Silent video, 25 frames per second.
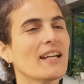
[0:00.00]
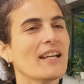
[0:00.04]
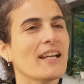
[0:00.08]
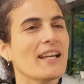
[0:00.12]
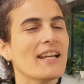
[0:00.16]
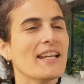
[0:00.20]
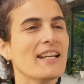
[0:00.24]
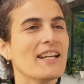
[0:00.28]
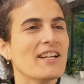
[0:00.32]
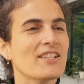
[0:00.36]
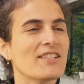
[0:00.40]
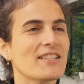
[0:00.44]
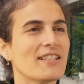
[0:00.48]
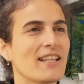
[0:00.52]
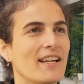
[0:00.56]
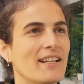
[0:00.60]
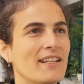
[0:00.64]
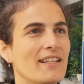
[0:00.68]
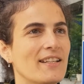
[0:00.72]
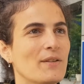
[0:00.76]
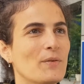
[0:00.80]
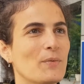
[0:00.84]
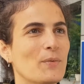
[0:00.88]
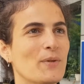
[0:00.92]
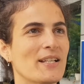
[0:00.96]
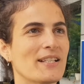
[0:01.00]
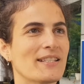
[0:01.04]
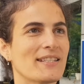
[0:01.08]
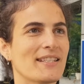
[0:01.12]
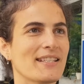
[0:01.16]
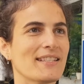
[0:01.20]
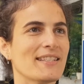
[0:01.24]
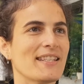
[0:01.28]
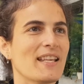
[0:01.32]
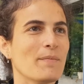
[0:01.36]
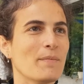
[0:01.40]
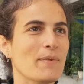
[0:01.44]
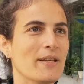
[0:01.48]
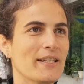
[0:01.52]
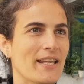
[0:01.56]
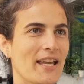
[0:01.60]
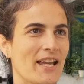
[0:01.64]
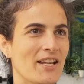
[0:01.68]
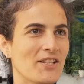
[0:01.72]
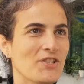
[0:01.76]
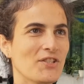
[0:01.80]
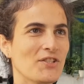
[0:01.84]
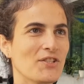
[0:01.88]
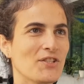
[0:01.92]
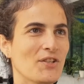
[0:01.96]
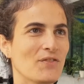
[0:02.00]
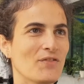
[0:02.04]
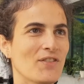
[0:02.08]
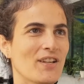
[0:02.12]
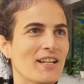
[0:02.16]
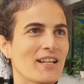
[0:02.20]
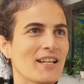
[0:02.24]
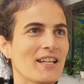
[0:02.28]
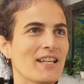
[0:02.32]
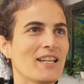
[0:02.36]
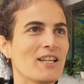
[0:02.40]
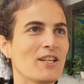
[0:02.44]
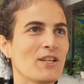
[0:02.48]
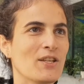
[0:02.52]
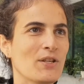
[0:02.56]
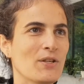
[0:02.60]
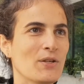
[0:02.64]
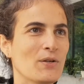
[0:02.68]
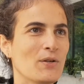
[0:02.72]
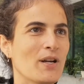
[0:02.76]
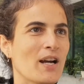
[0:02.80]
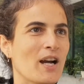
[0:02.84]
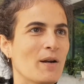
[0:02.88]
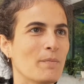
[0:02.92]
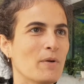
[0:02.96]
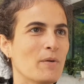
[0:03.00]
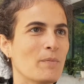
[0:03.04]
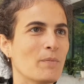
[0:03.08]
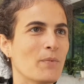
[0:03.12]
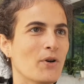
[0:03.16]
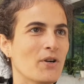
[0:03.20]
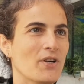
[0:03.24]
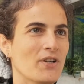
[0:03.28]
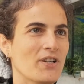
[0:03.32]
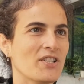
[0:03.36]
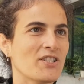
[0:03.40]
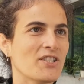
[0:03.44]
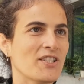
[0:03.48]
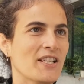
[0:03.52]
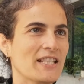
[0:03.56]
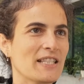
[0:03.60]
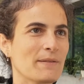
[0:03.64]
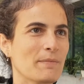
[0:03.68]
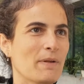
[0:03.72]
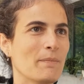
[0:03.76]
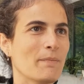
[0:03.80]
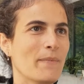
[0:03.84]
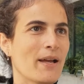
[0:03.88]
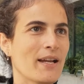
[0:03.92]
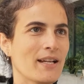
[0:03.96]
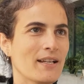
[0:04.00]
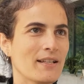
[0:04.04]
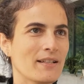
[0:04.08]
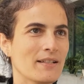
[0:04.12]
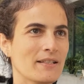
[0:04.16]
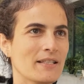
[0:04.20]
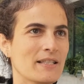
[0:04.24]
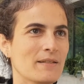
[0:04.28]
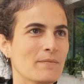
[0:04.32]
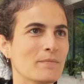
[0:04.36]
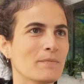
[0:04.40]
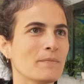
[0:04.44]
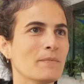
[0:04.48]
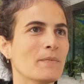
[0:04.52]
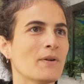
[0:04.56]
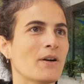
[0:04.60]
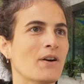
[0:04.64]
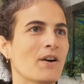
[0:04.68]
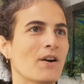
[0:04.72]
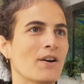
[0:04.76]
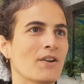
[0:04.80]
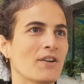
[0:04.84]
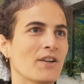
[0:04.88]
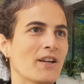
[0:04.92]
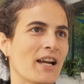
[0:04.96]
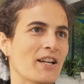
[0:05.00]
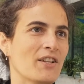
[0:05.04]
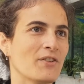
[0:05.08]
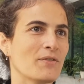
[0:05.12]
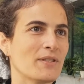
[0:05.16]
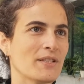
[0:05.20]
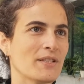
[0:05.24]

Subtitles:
In our study, we assessed the implications of an EU carbon border adjustment mechanism on countries